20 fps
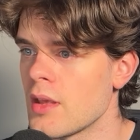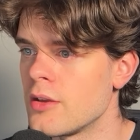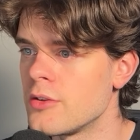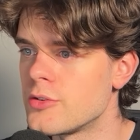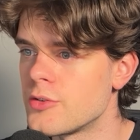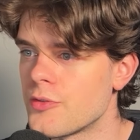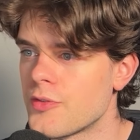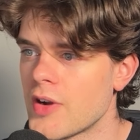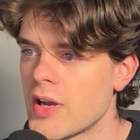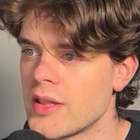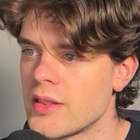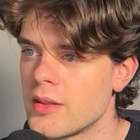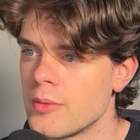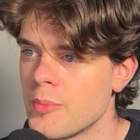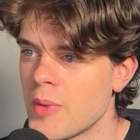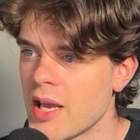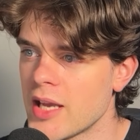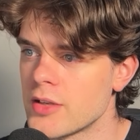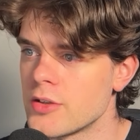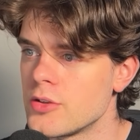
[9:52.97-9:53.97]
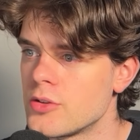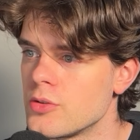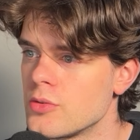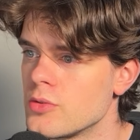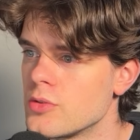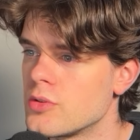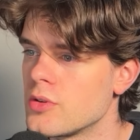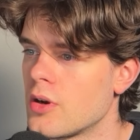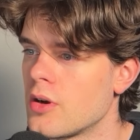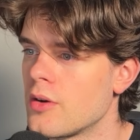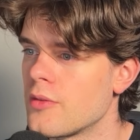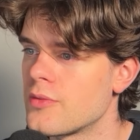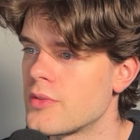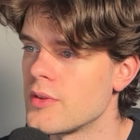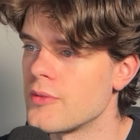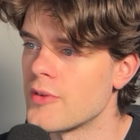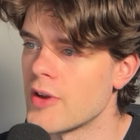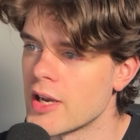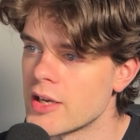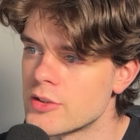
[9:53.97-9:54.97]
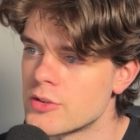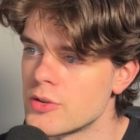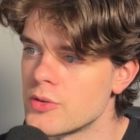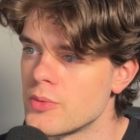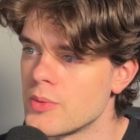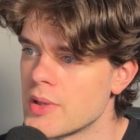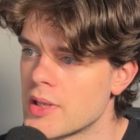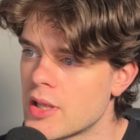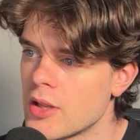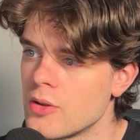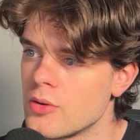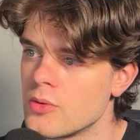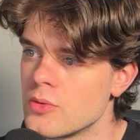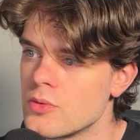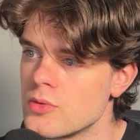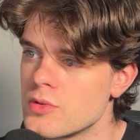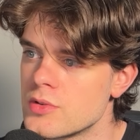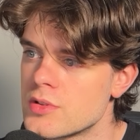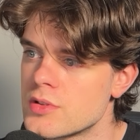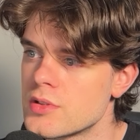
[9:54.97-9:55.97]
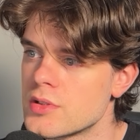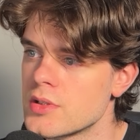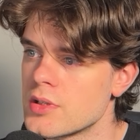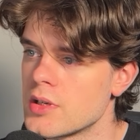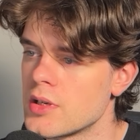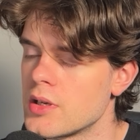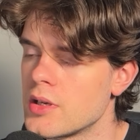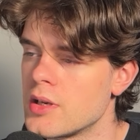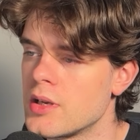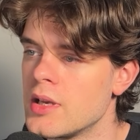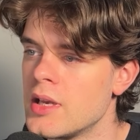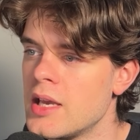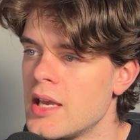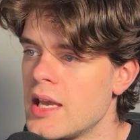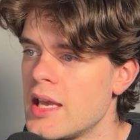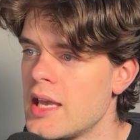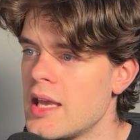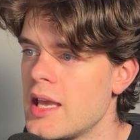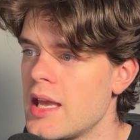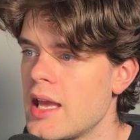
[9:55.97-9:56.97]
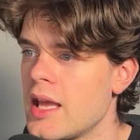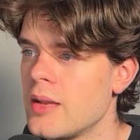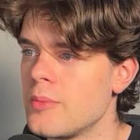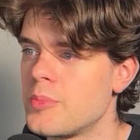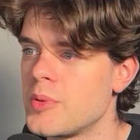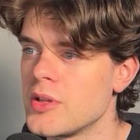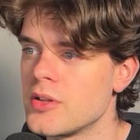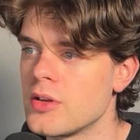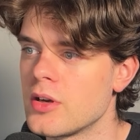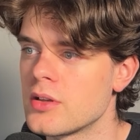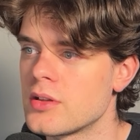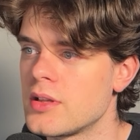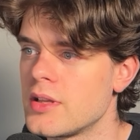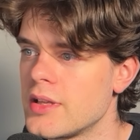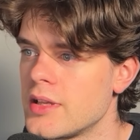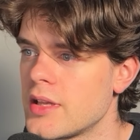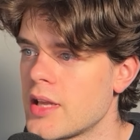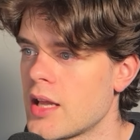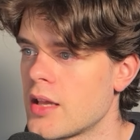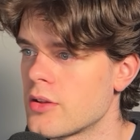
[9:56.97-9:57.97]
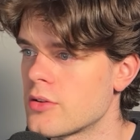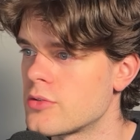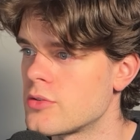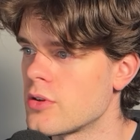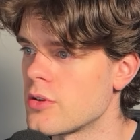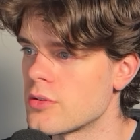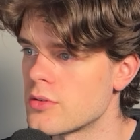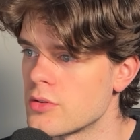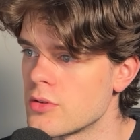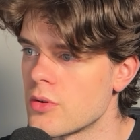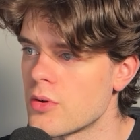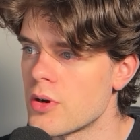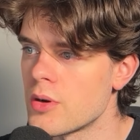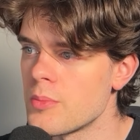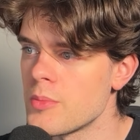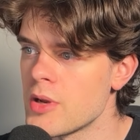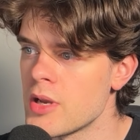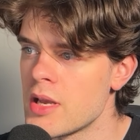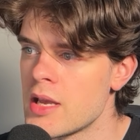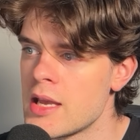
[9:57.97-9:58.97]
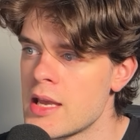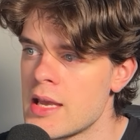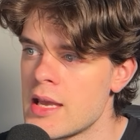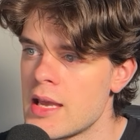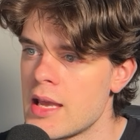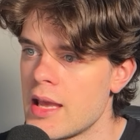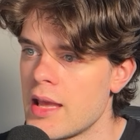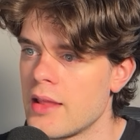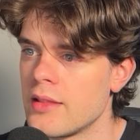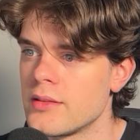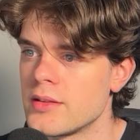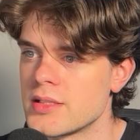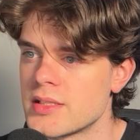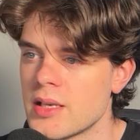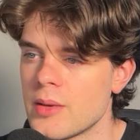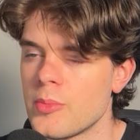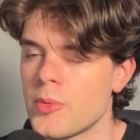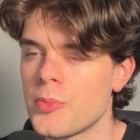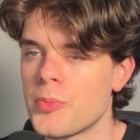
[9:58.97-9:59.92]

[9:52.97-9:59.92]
To find the magnitude of the vector, we can use np.linalg.norm, and the same